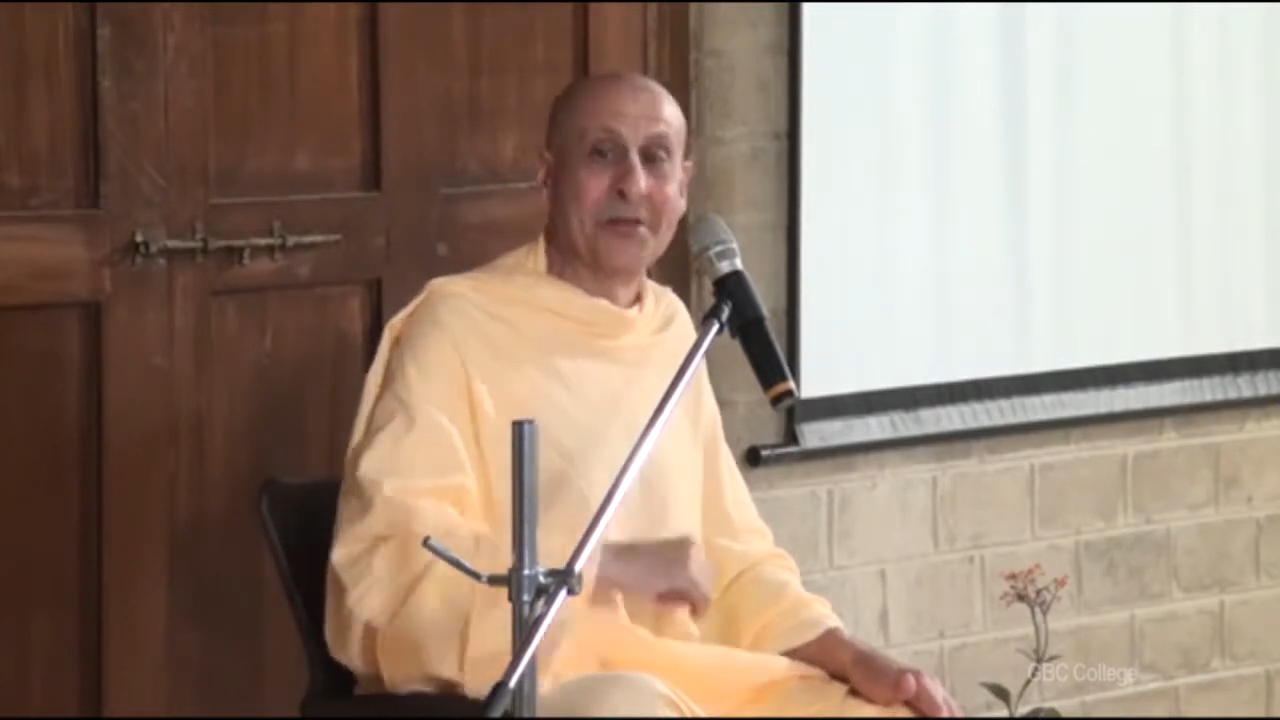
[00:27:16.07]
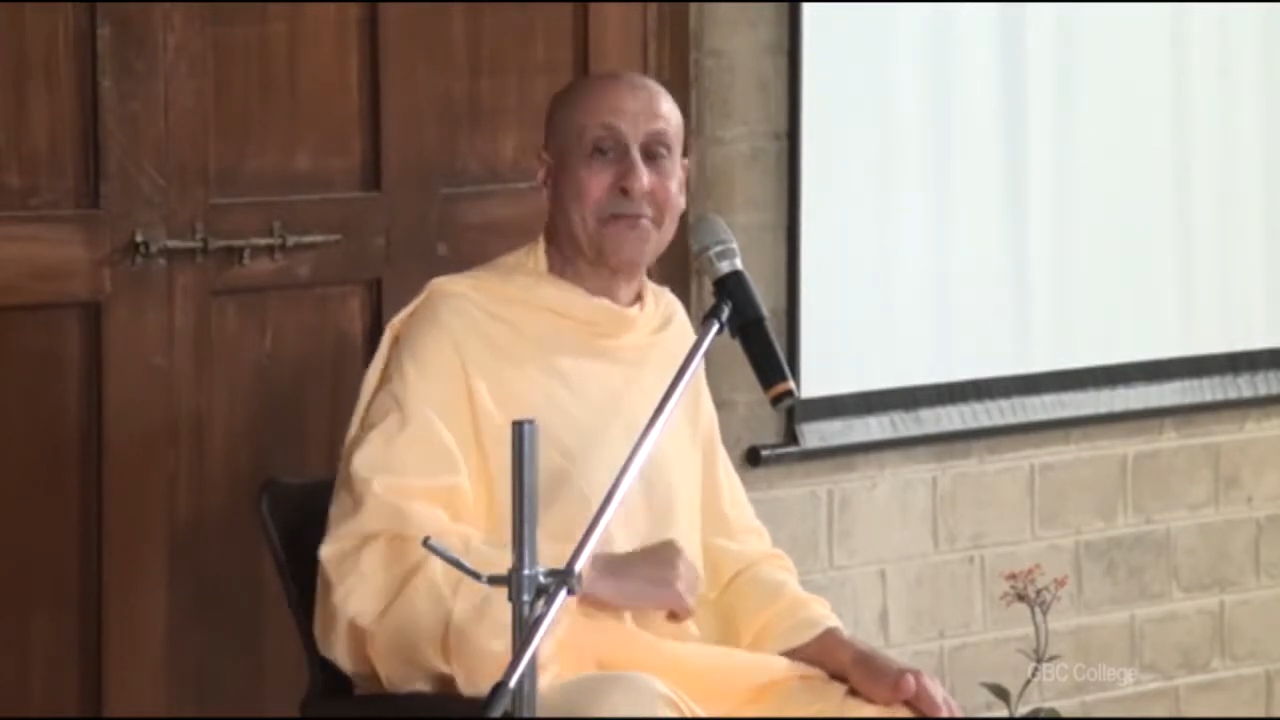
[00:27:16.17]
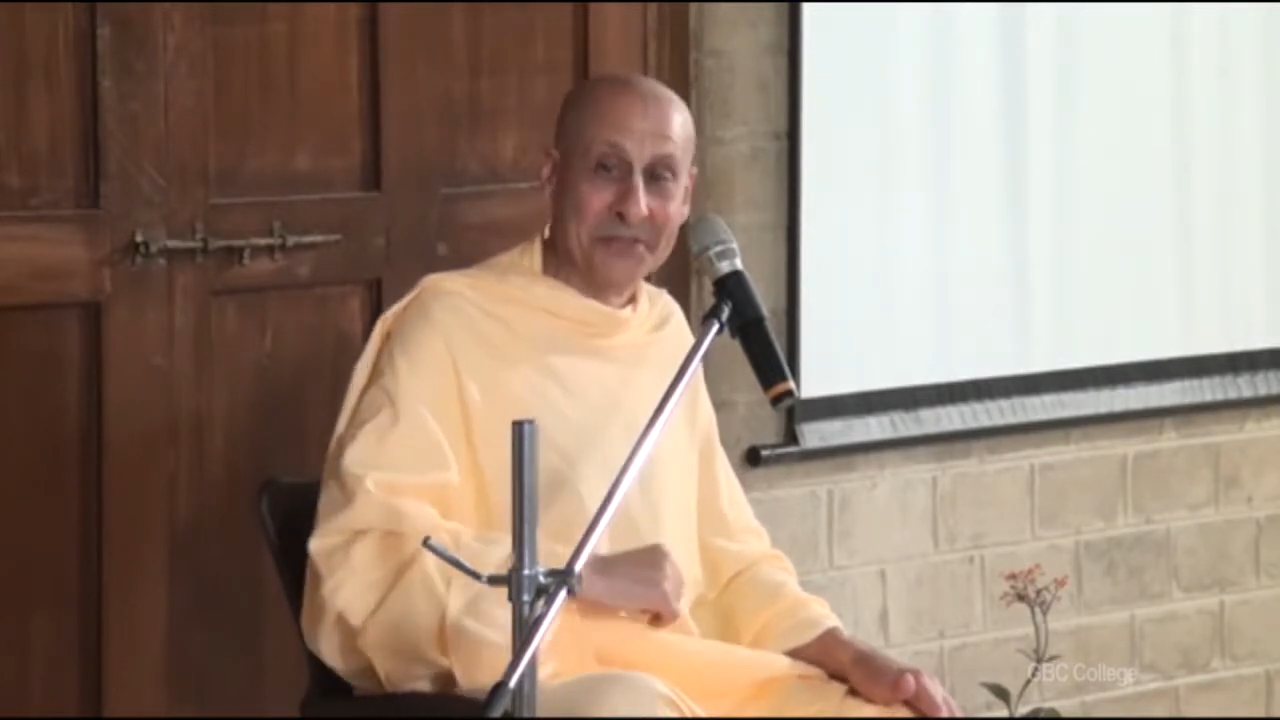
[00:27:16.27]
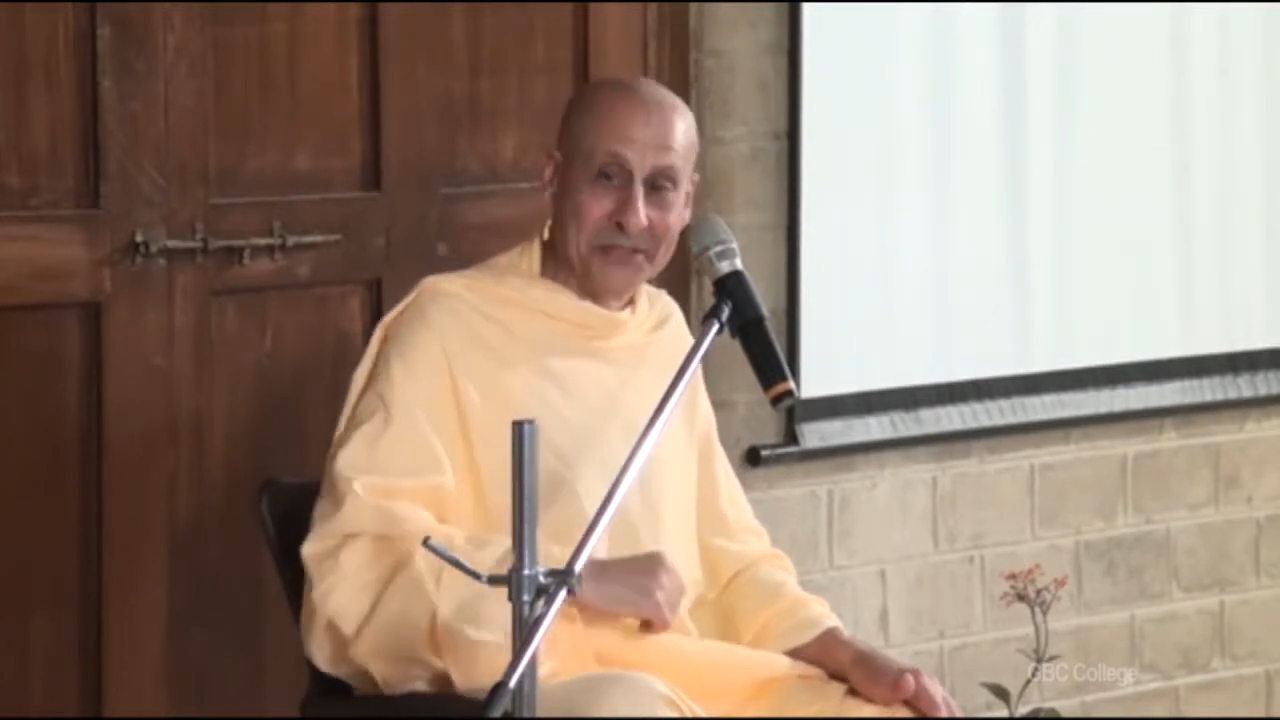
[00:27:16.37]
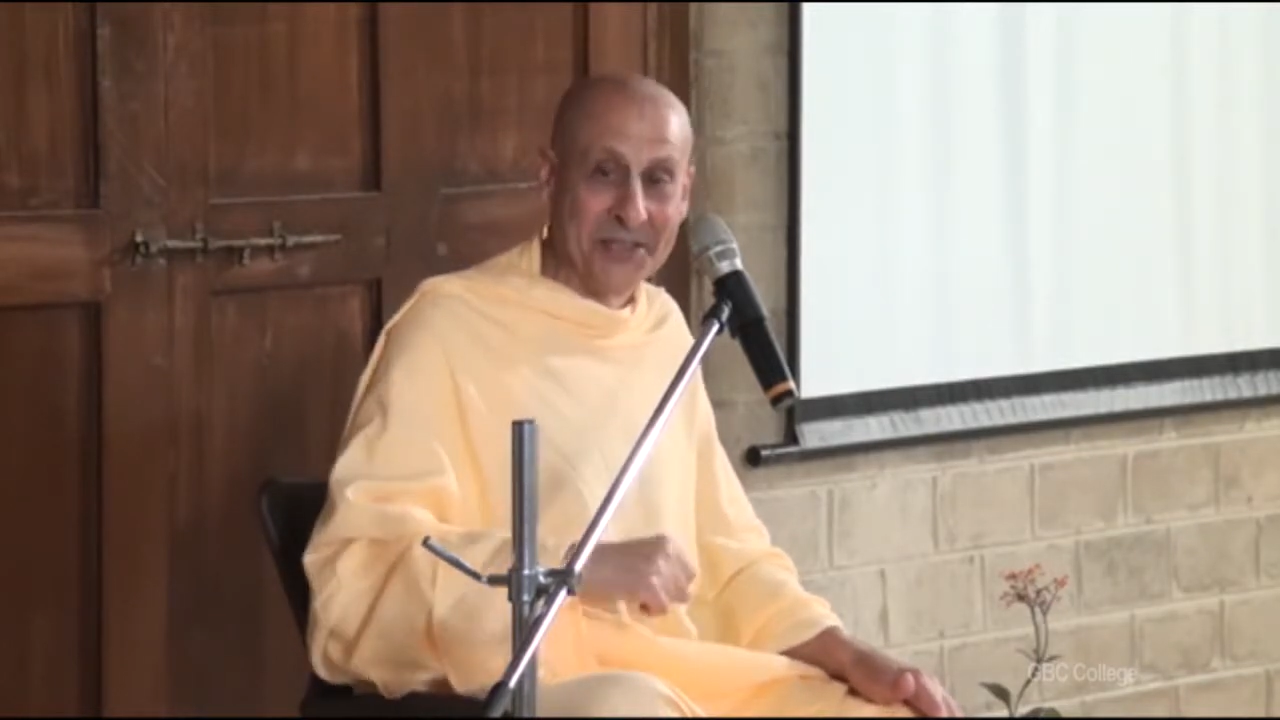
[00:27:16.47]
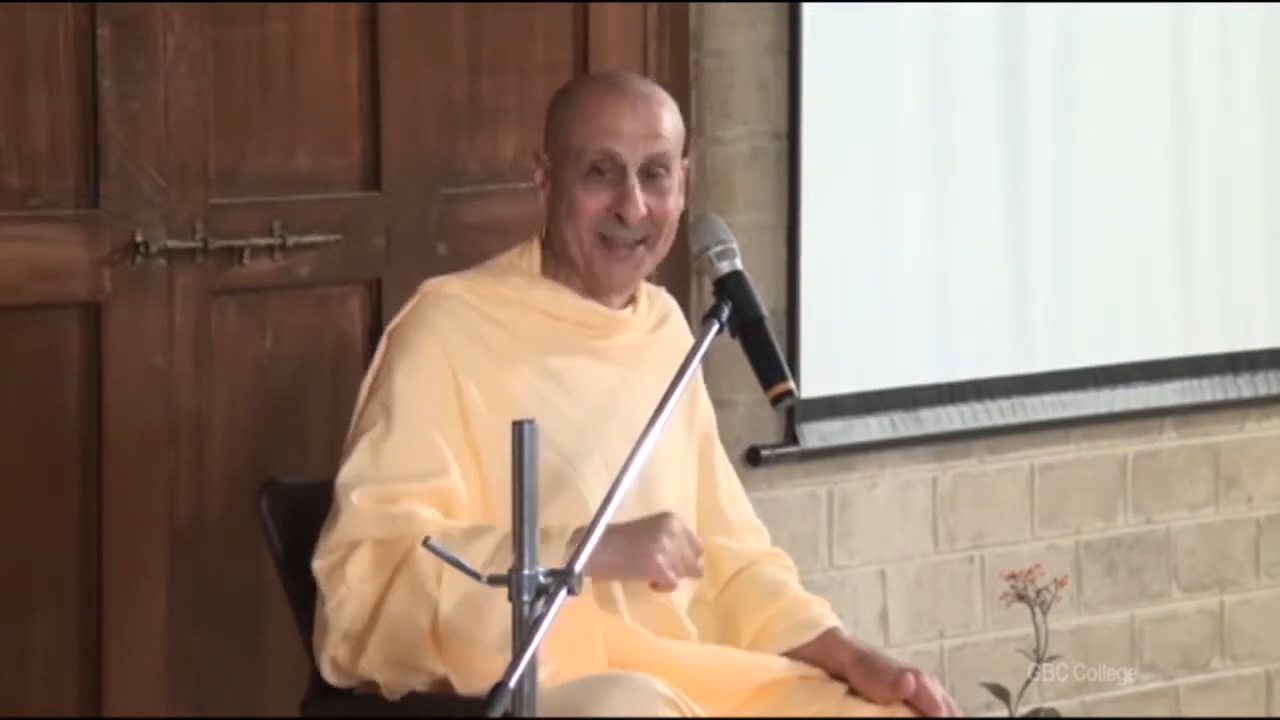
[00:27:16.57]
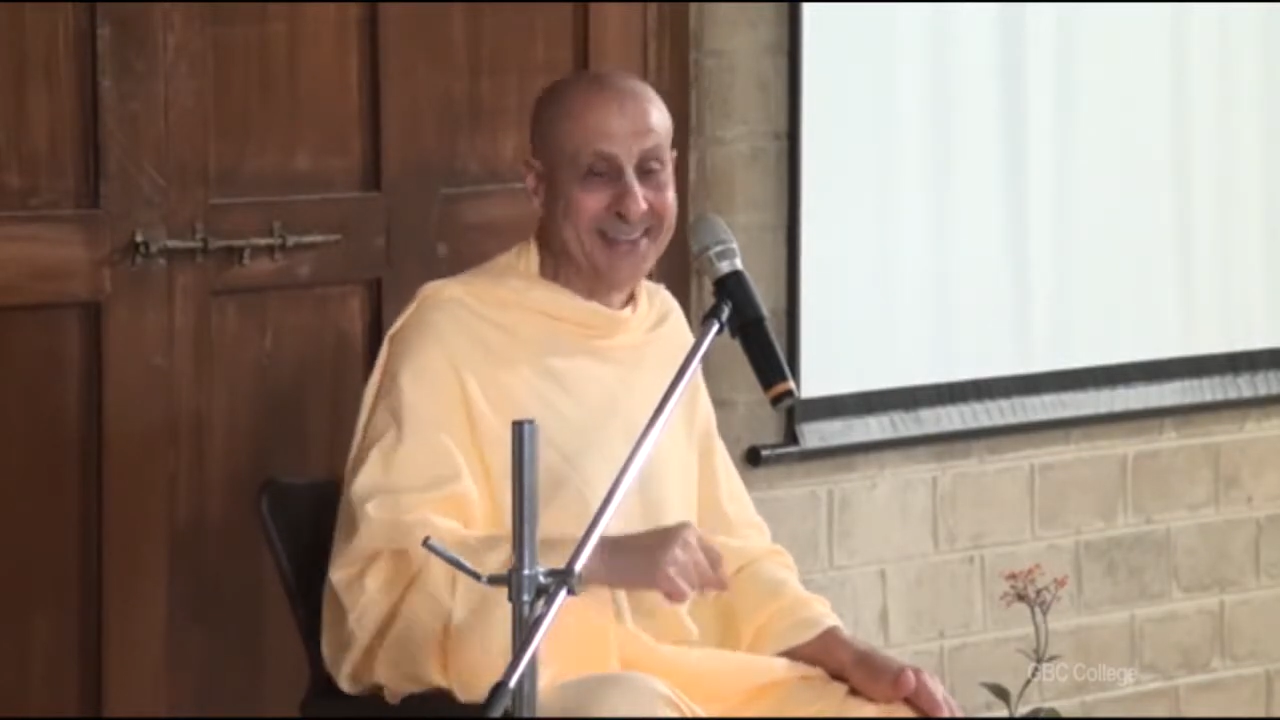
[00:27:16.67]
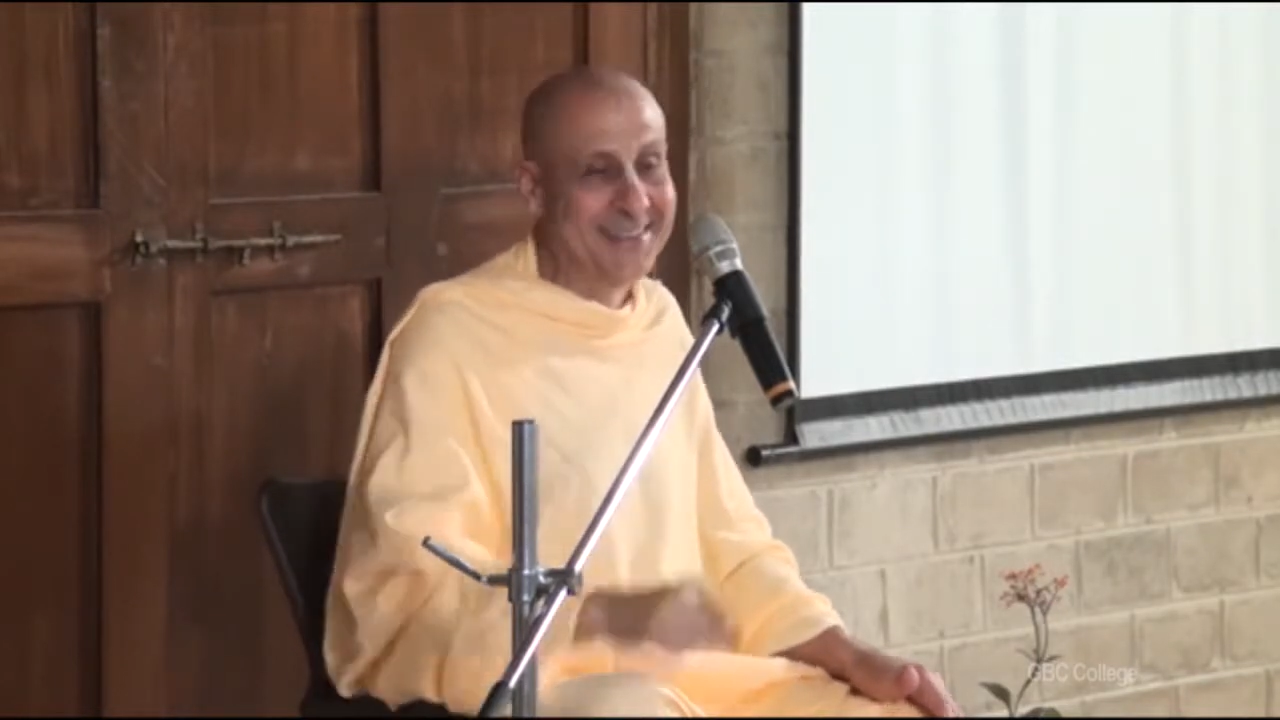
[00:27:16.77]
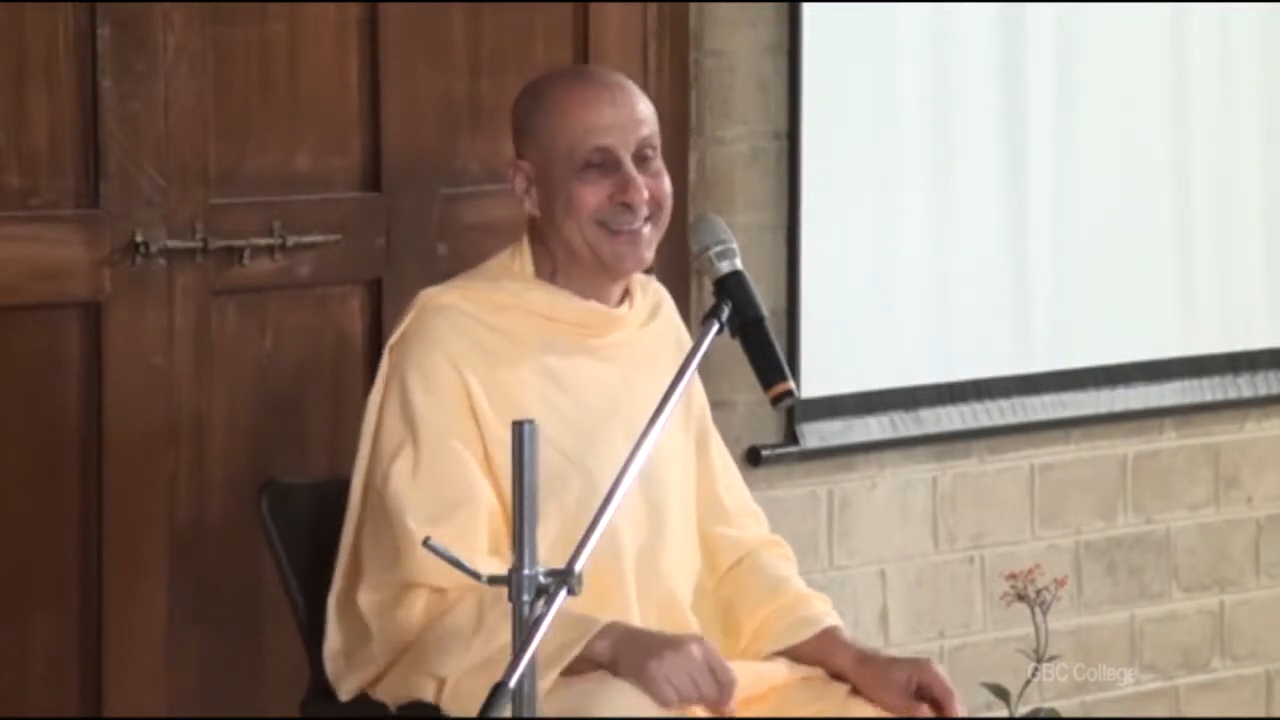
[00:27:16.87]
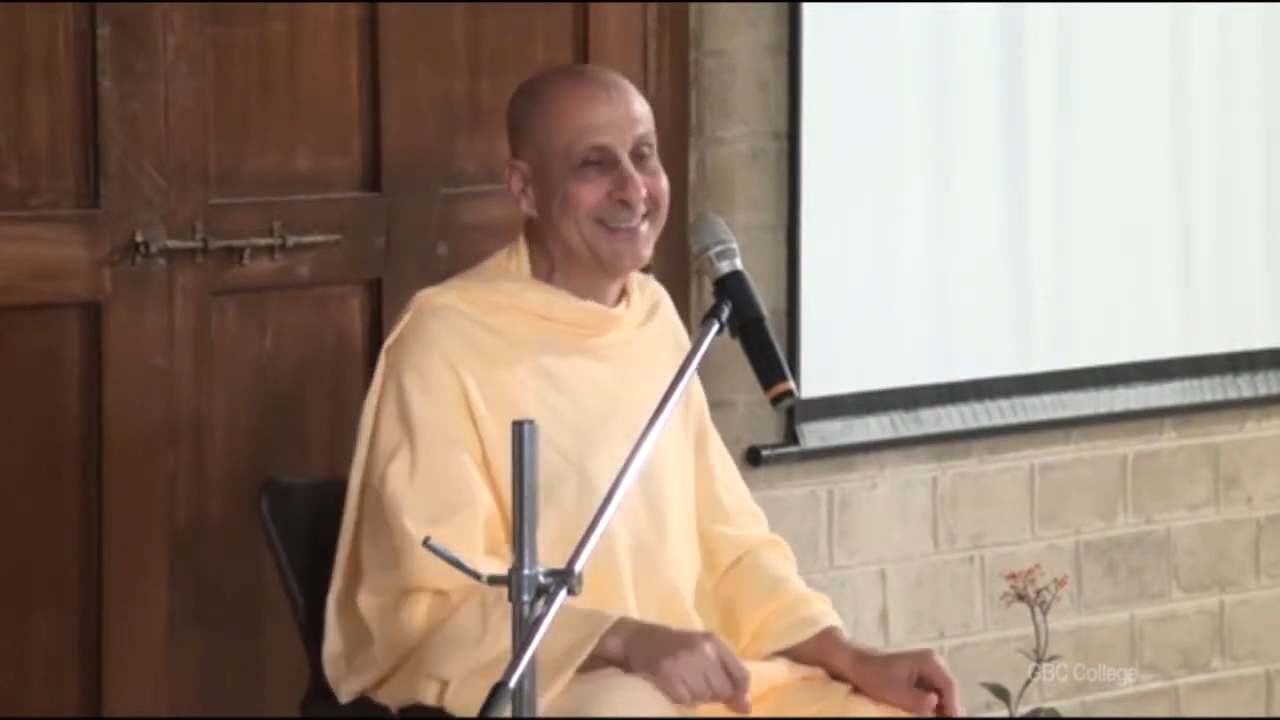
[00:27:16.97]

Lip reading: every day.